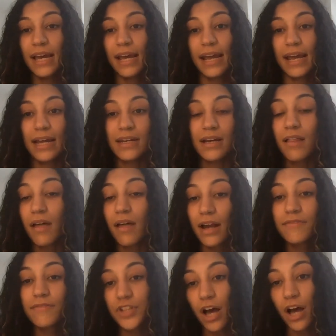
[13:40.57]
And a lot of
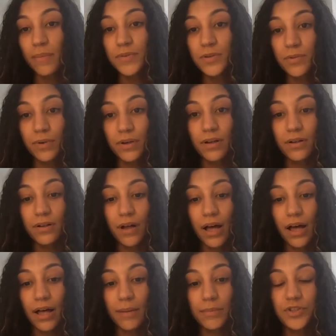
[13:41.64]
jobs will
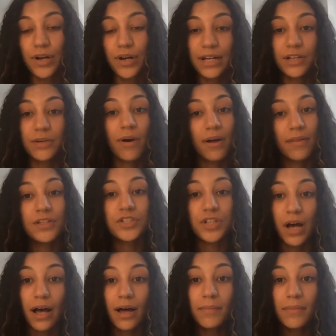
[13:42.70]
train you on the
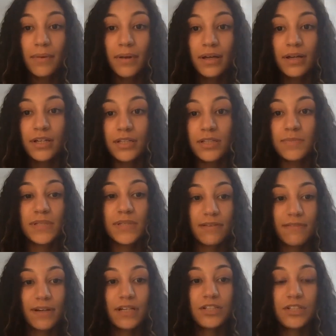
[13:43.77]
job
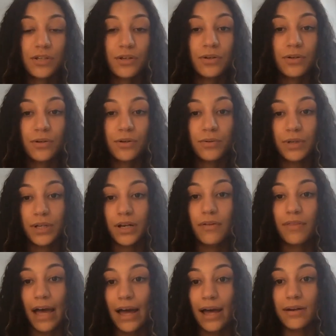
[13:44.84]
specific to, you know,
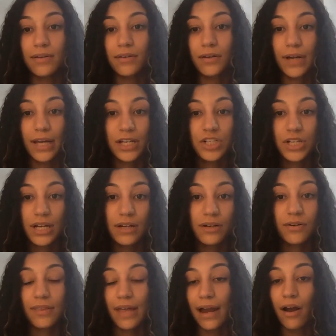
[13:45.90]
that location
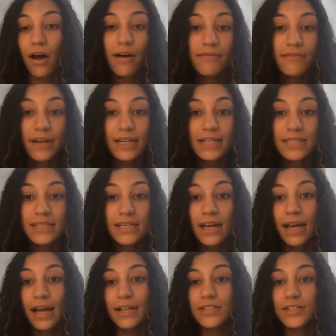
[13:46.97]
or that office.
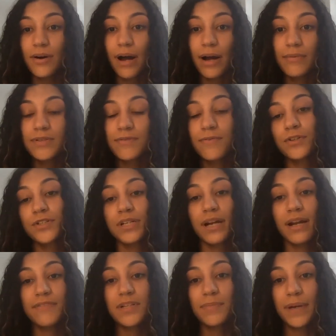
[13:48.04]
And so I was fortunate
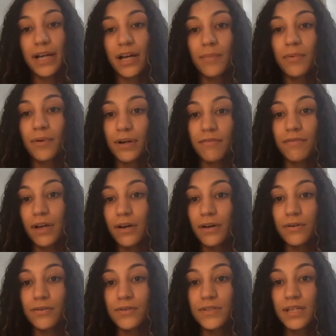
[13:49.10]
enough to pick up one of
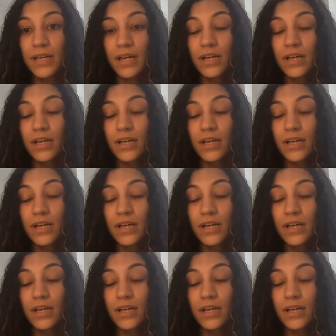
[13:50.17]
those.